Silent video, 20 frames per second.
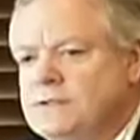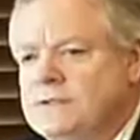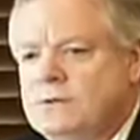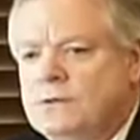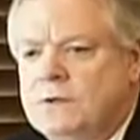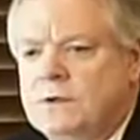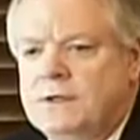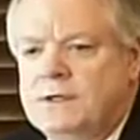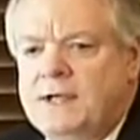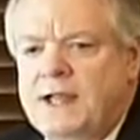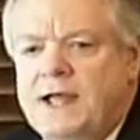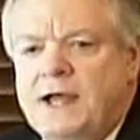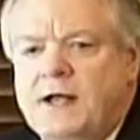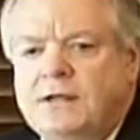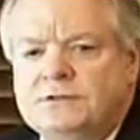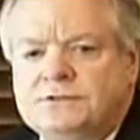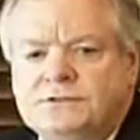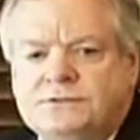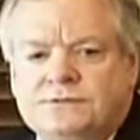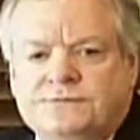that were
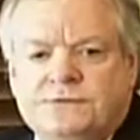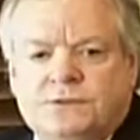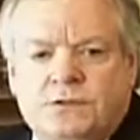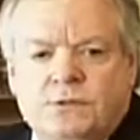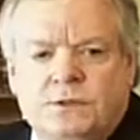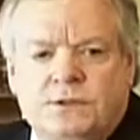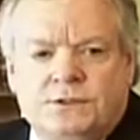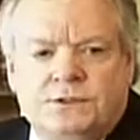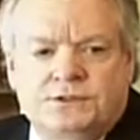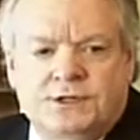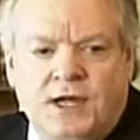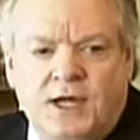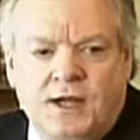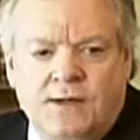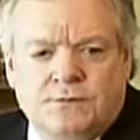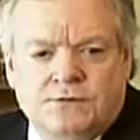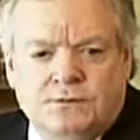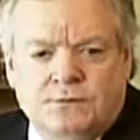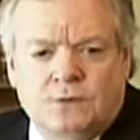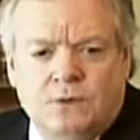announced of 200
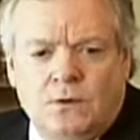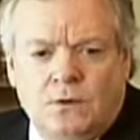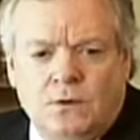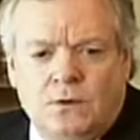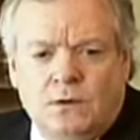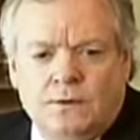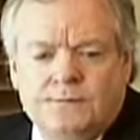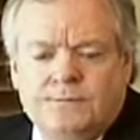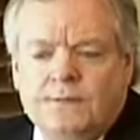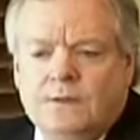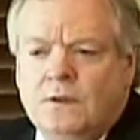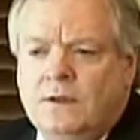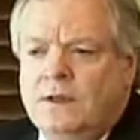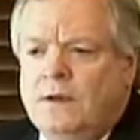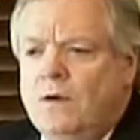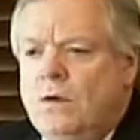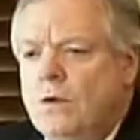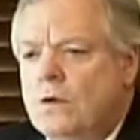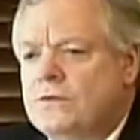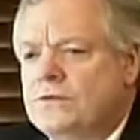jobs or more,
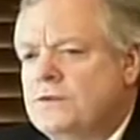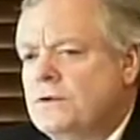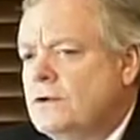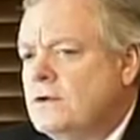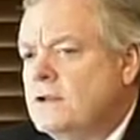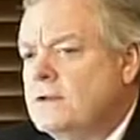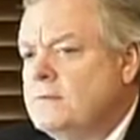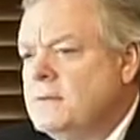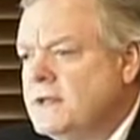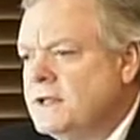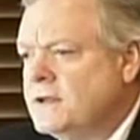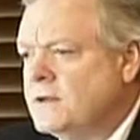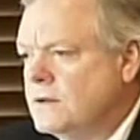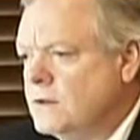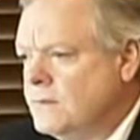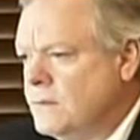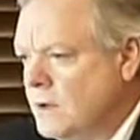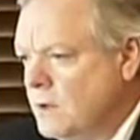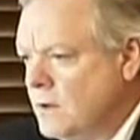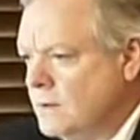or 30 million
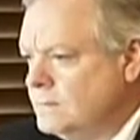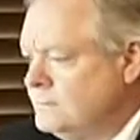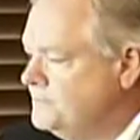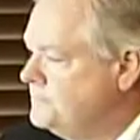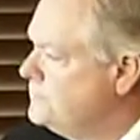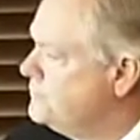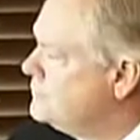or more.